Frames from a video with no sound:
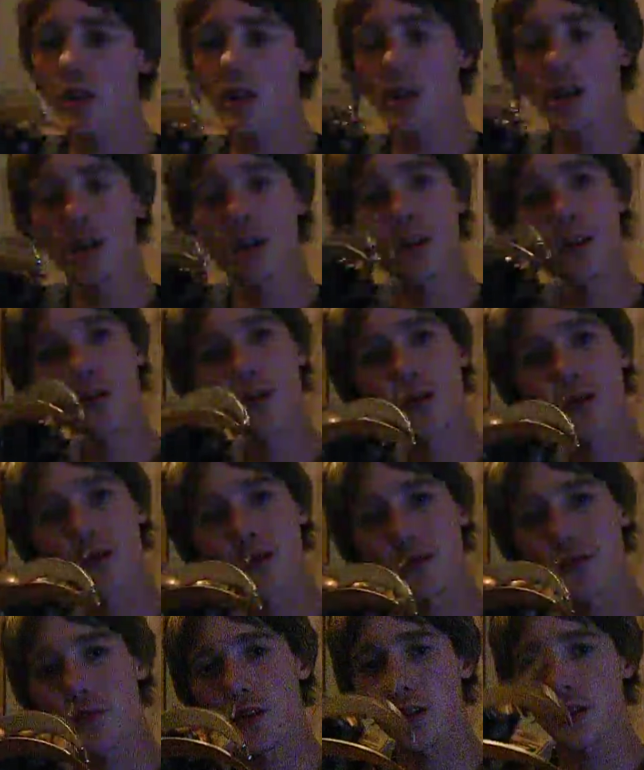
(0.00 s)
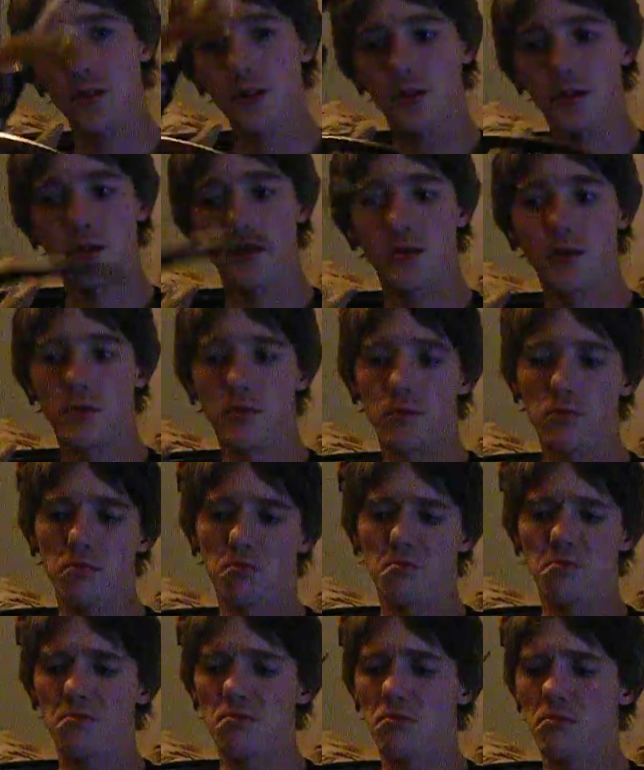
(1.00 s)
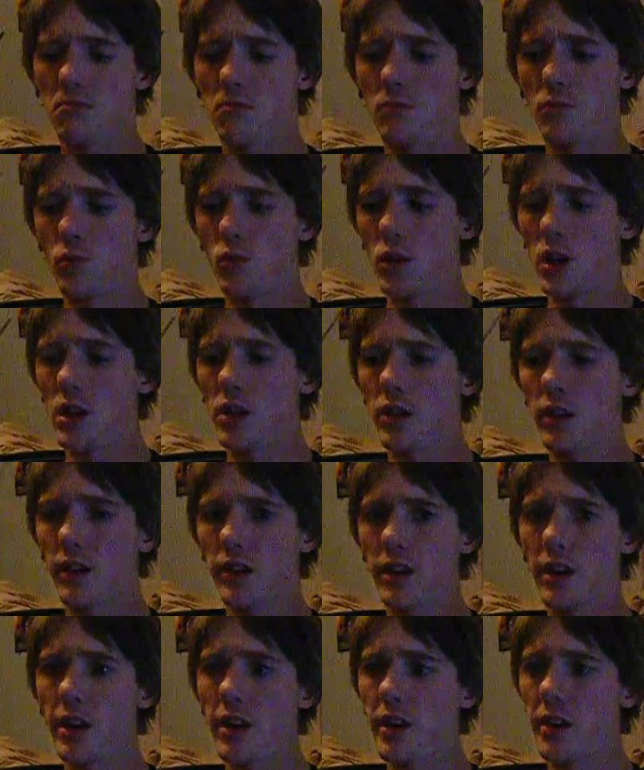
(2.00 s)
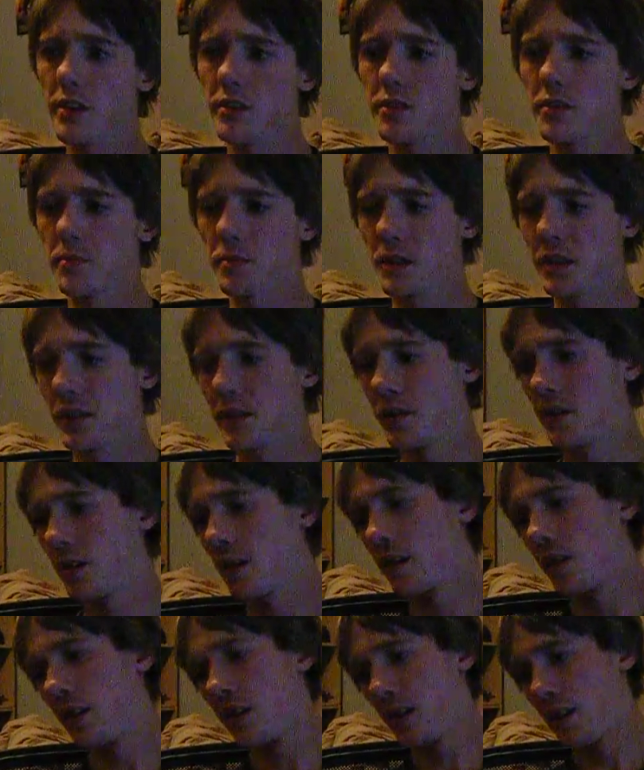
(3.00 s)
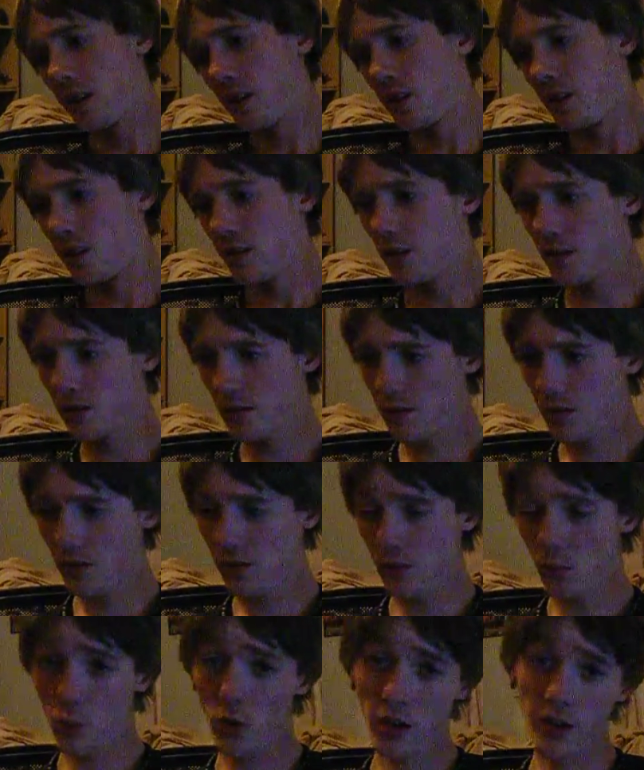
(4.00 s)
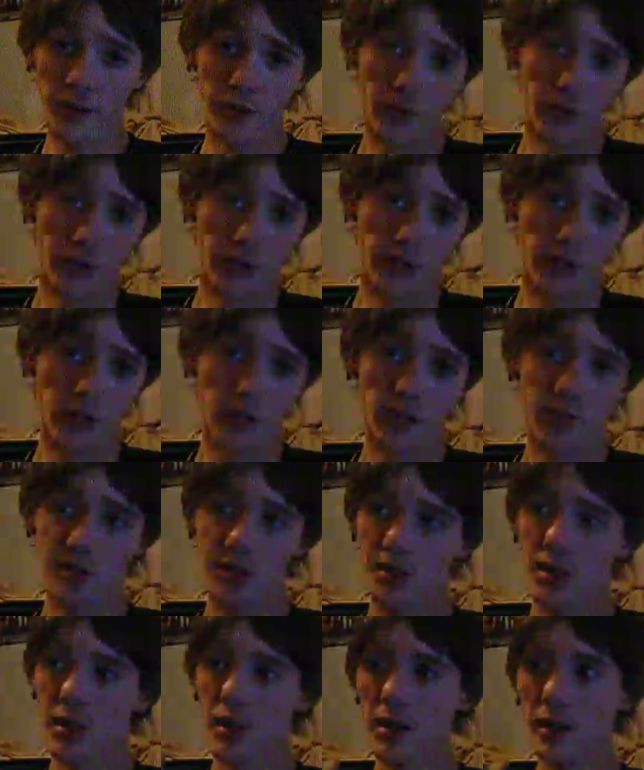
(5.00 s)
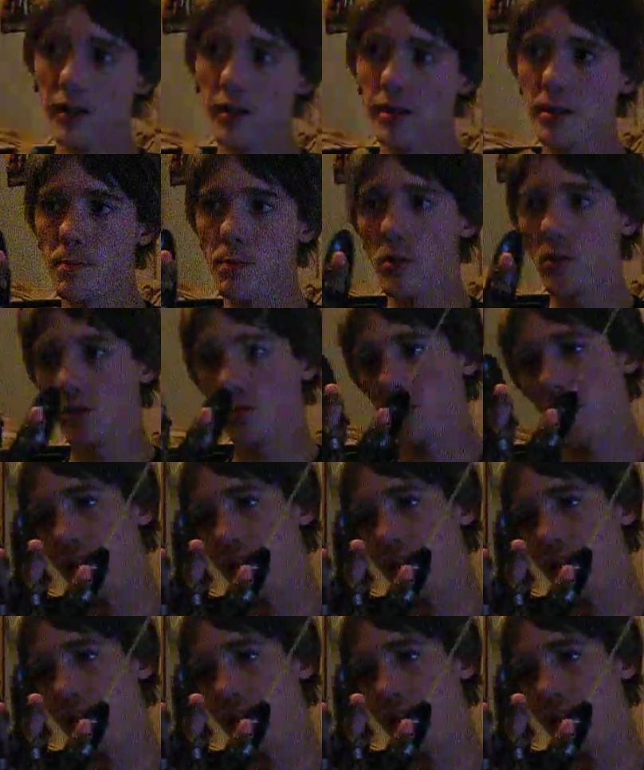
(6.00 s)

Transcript: nice. Fits well, I guess. I mean, wearing a Freddy glove is not supposed